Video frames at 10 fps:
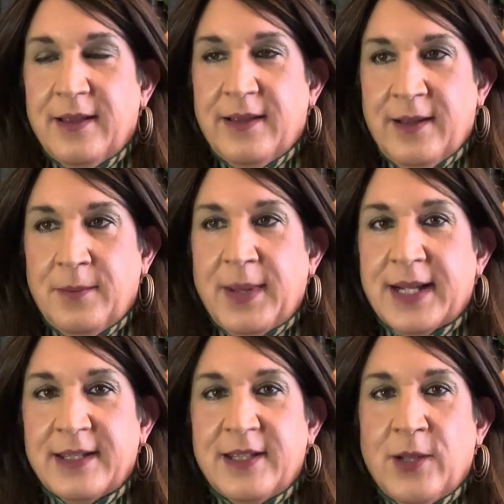and
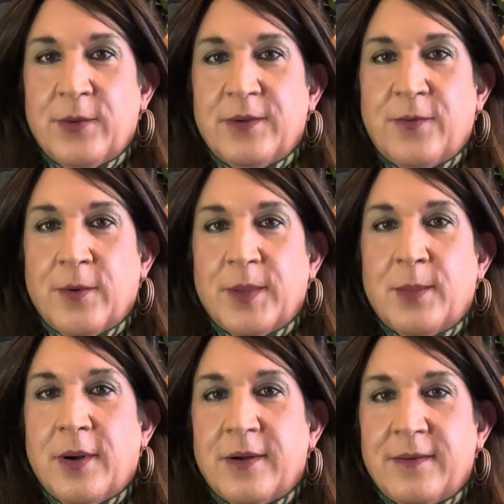Pakistan was formerly
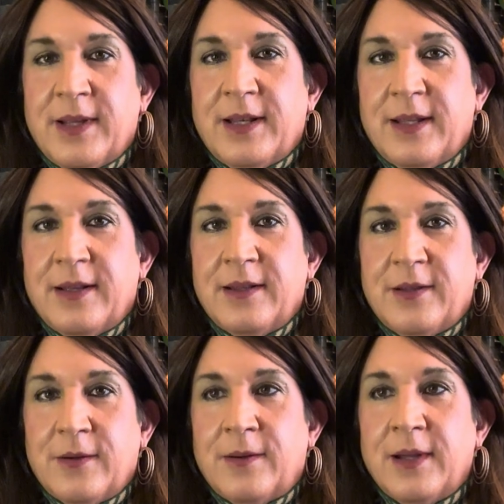part of India
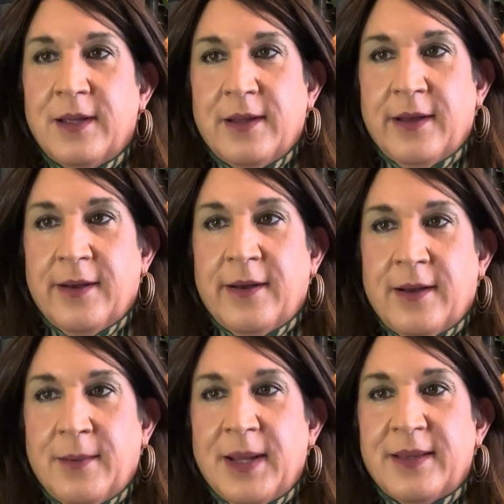until
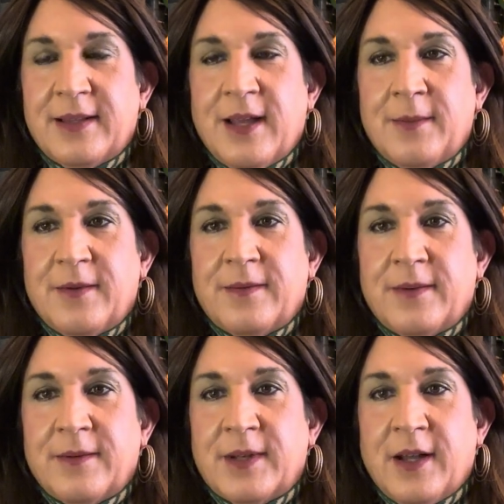about the time of
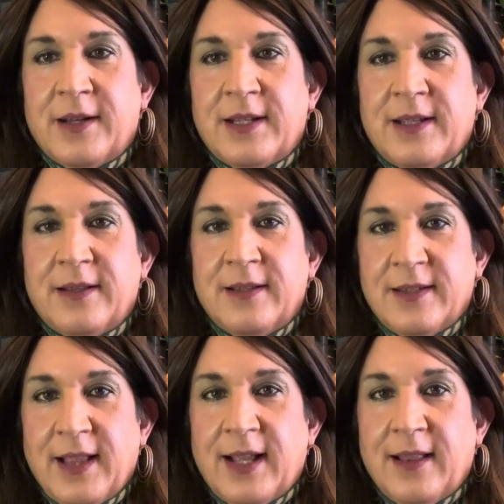Gandhi, his
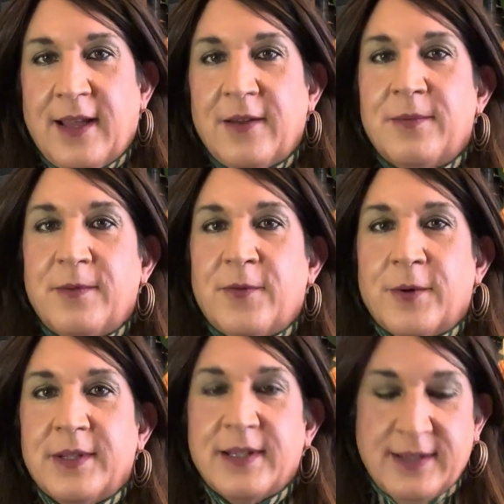late life, before
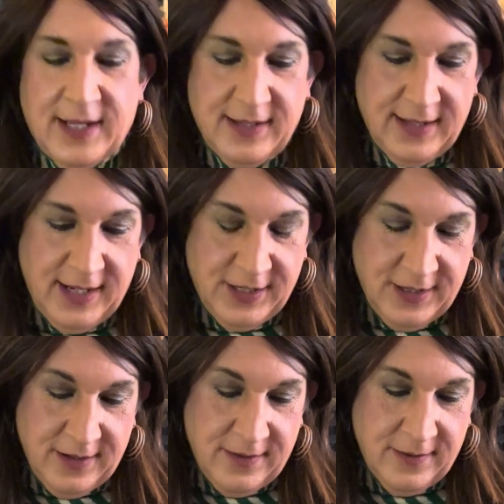his
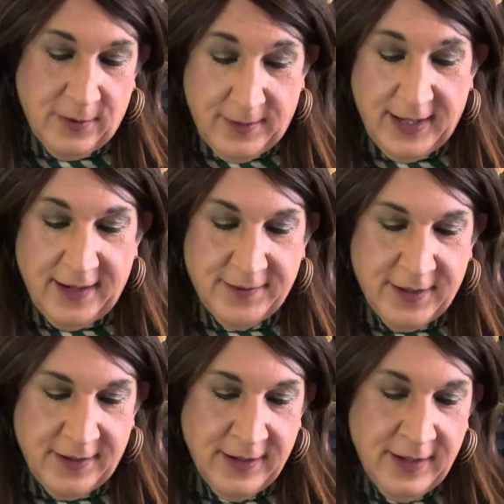assassination, or right after.